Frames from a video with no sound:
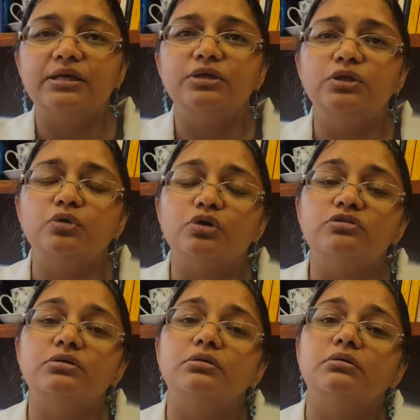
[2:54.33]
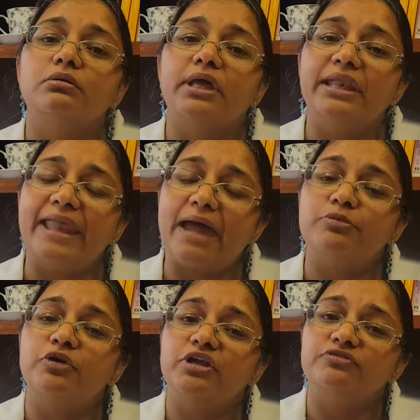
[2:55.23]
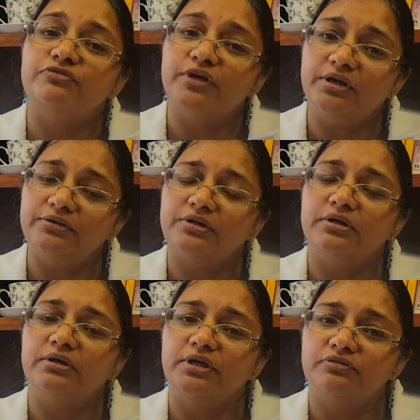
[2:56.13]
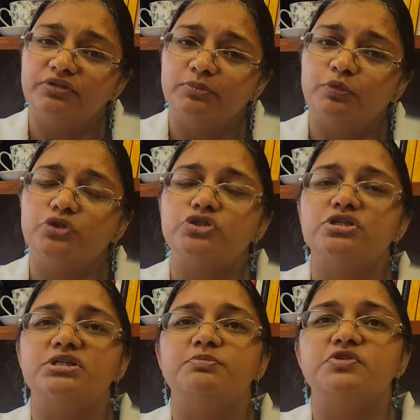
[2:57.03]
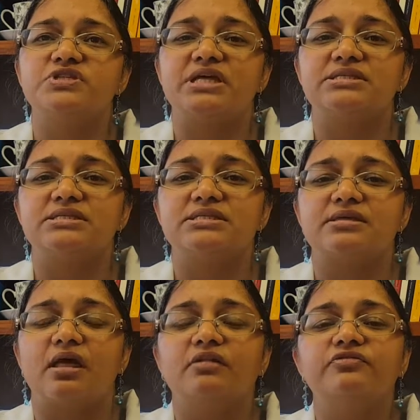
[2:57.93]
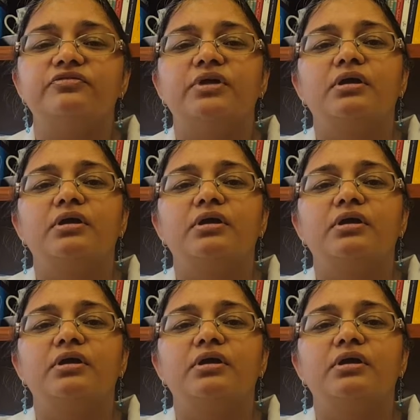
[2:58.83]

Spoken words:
You could elaborate further if the opportunity presents itself.